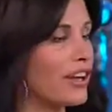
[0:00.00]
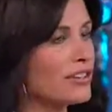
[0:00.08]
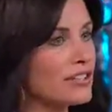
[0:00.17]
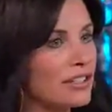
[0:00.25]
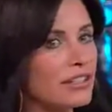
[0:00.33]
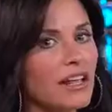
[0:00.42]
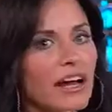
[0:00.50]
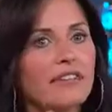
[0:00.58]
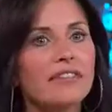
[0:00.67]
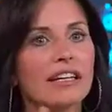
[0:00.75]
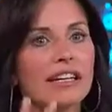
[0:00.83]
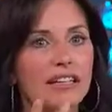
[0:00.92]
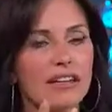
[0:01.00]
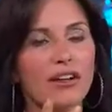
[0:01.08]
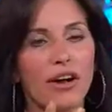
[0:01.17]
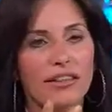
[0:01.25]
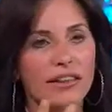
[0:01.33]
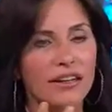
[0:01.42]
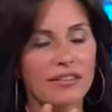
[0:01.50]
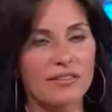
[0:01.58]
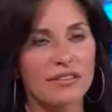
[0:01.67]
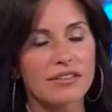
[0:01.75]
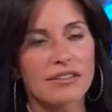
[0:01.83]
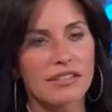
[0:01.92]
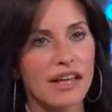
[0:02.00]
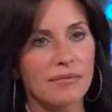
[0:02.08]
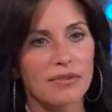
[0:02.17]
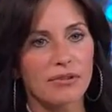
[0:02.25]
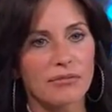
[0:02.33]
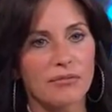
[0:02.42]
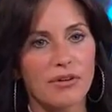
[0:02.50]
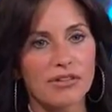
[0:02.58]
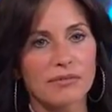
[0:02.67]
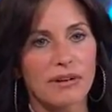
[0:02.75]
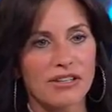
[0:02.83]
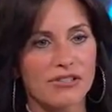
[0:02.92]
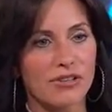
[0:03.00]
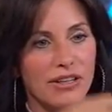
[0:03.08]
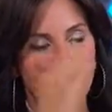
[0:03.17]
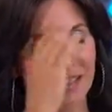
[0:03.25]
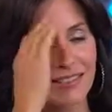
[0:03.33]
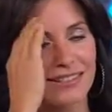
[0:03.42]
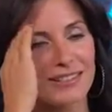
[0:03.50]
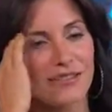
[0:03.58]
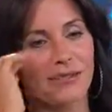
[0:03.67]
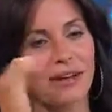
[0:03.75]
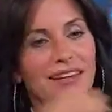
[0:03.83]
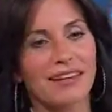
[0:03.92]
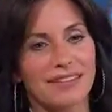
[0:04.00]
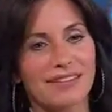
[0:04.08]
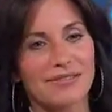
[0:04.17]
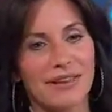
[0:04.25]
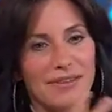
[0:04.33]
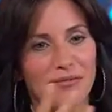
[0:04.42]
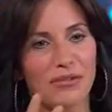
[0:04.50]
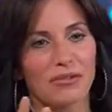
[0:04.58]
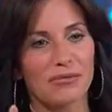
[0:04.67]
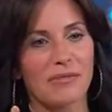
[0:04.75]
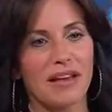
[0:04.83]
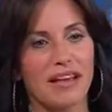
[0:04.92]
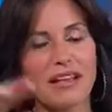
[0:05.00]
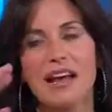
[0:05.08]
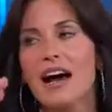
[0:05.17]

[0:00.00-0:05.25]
I used to love digging. You know, I think I slept through most of my history classes, so when I got to date older men.